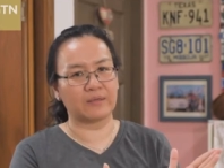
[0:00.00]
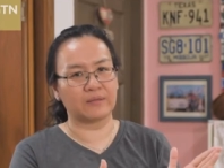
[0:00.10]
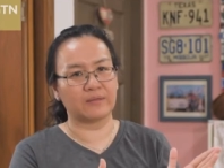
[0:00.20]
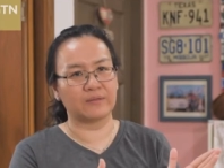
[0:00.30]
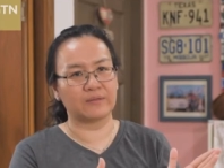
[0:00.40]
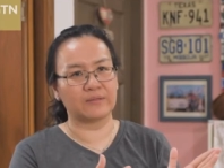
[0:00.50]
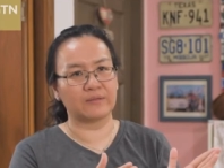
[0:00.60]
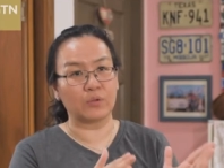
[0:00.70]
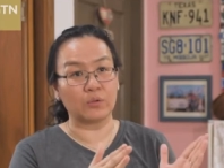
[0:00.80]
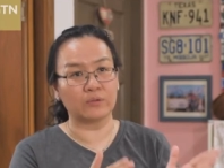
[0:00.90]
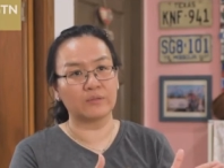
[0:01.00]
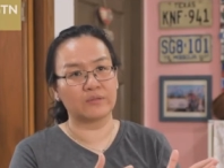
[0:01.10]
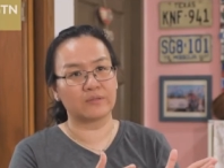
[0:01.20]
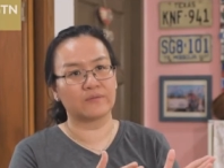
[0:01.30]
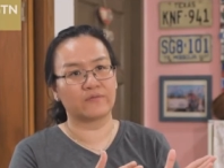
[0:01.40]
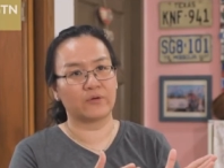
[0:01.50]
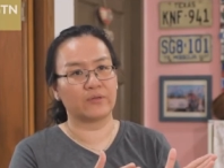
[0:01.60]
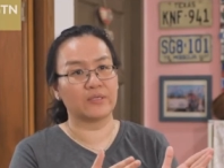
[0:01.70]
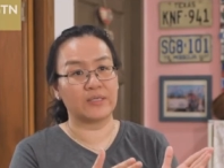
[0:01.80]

you know, goals for the